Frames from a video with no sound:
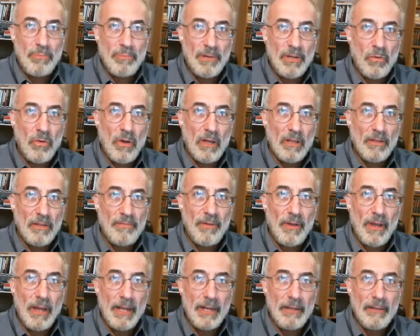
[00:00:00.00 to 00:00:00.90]

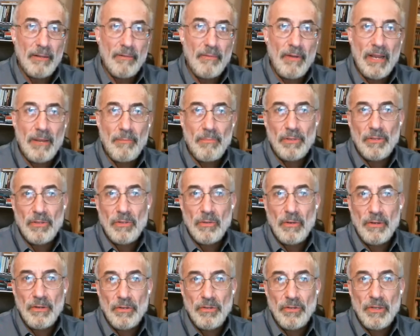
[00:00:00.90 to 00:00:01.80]
pre-qualified they're able
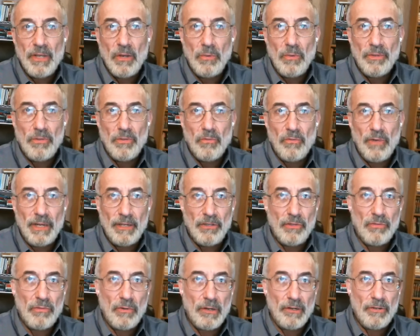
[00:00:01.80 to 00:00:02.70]
to understand what the rate
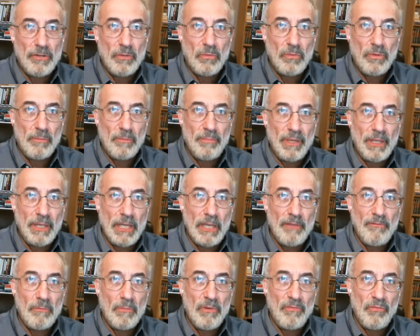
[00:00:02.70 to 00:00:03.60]
structure would be
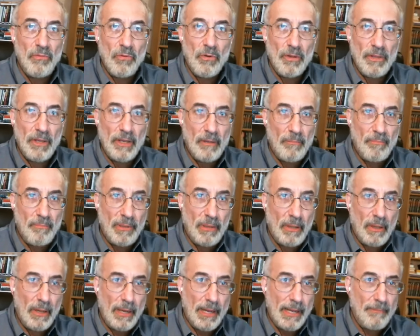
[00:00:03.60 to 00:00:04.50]
even before they
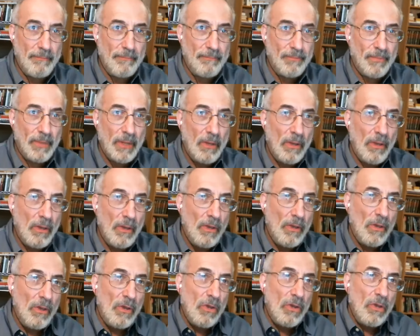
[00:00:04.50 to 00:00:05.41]
apply
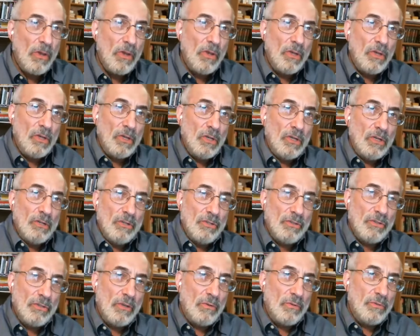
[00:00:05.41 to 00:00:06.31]

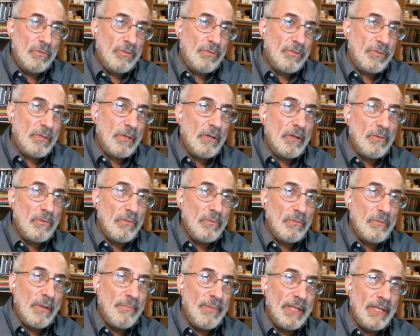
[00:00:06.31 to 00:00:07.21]
so,
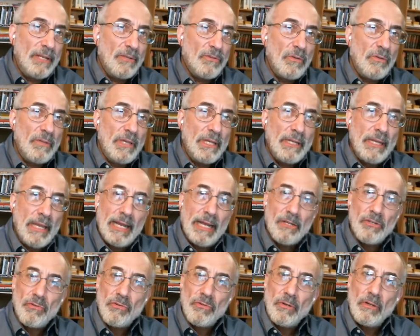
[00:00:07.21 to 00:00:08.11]
so I mean, it's only
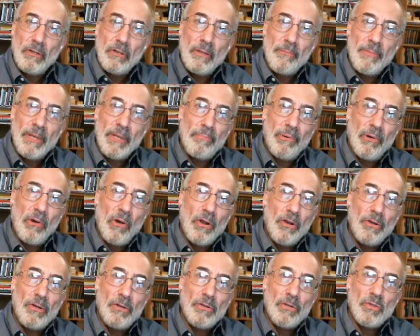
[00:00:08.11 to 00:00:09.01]
natural. I mean,
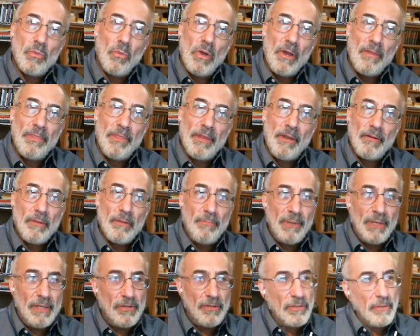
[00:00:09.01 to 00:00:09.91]
partners want there to
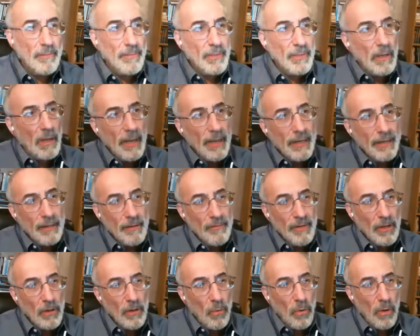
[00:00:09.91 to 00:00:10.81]
be some kind
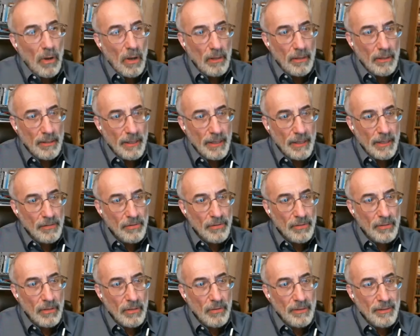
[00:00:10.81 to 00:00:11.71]
of equality.
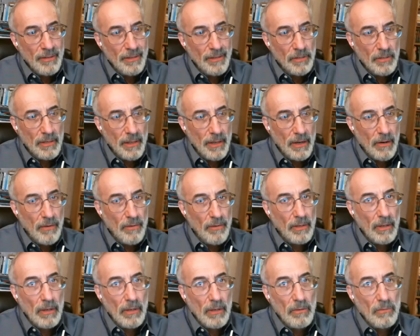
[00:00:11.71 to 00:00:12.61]
So, in this
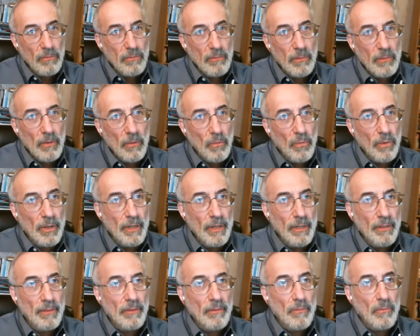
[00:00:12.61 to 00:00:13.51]
scenario,
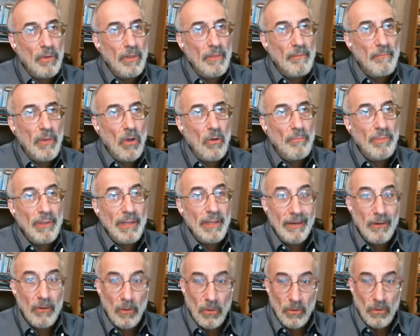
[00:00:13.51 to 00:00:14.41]
with with Mo
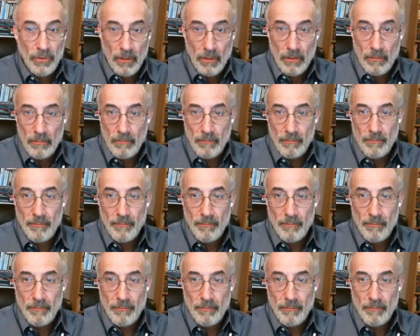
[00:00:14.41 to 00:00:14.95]
being older